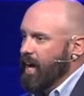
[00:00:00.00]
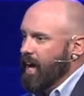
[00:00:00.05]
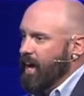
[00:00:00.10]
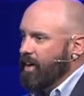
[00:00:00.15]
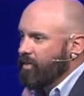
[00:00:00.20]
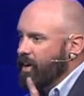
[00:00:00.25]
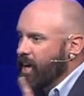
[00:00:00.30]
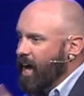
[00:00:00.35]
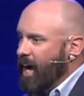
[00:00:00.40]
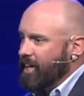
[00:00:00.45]

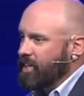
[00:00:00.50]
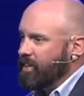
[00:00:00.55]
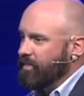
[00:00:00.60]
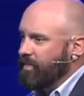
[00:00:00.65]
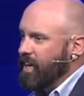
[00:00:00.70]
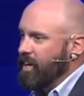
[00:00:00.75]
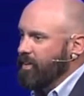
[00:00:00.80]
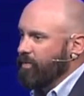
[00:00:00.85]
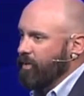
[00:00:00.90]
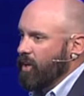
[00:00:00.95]
every act
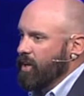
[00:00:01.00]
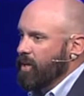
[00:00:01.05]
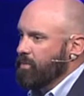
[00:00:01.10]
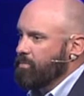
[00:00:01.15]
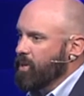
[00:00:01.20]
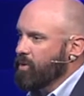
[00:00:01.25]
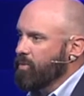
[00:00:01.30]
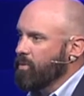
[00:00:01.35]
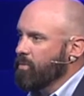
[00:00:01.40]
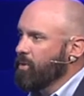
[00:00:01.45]
of evil
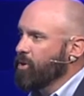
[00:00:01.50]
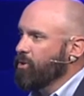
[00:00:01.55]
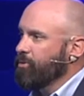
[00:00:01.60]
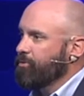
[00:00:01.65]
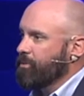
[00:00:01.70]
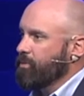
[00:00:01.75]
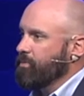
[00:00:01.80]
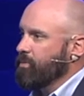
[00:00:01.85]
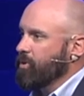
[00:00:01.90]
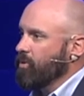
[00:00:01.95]
had been
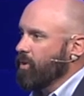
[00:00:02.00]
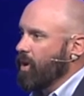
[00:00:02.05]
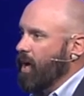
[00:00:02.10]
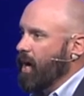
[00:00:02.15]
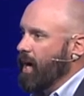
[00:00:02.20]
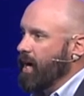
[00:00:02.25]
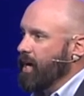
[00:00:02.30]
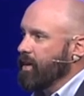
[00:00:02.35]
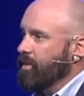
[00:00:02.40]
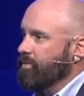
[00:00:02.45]
removed from your
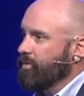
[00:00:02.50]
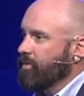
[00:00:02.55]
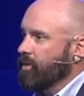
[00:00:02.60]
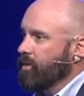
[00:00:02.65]
life,